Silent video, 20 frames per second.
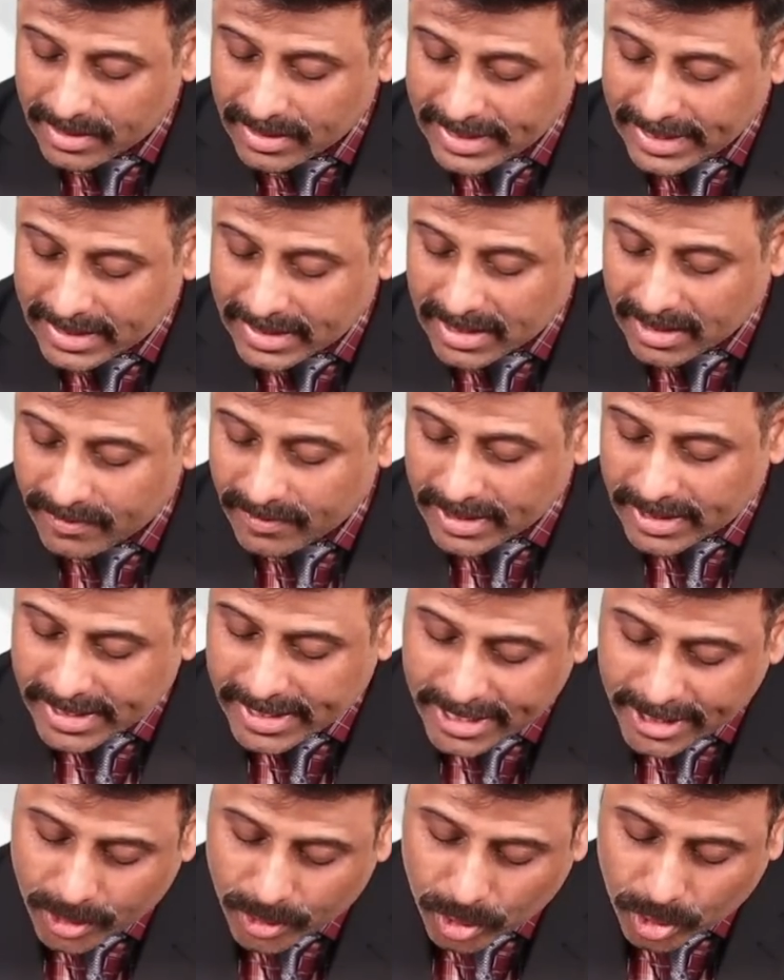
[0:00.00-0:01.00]
get converted
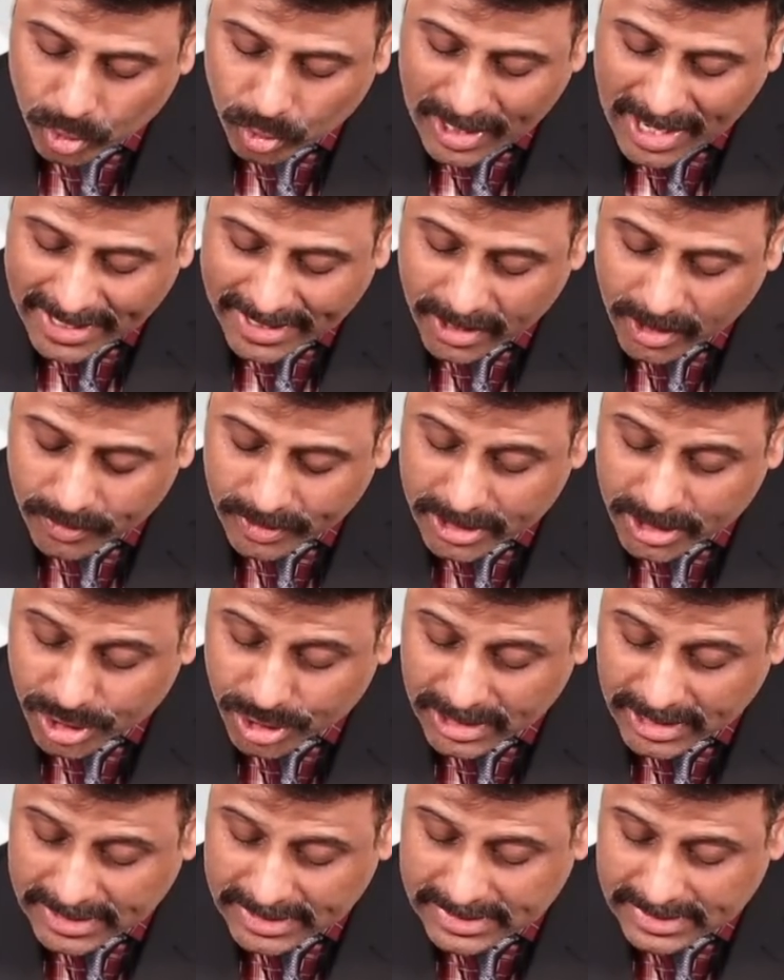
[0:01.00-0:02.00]
into 2 lakh equity
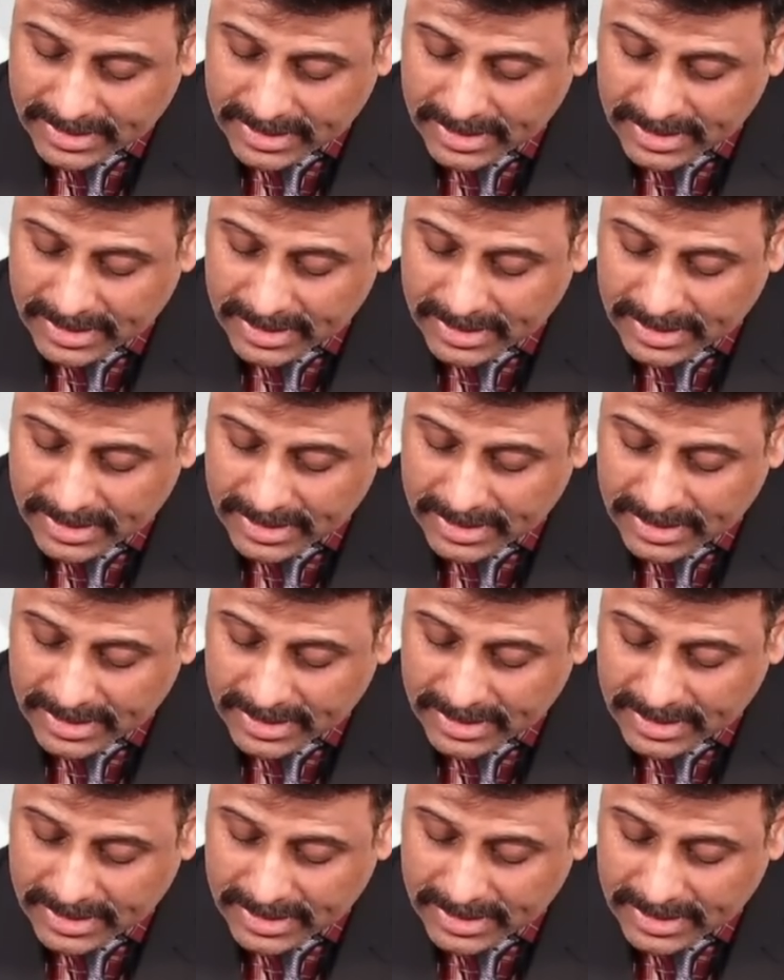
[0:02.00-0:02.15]
shares.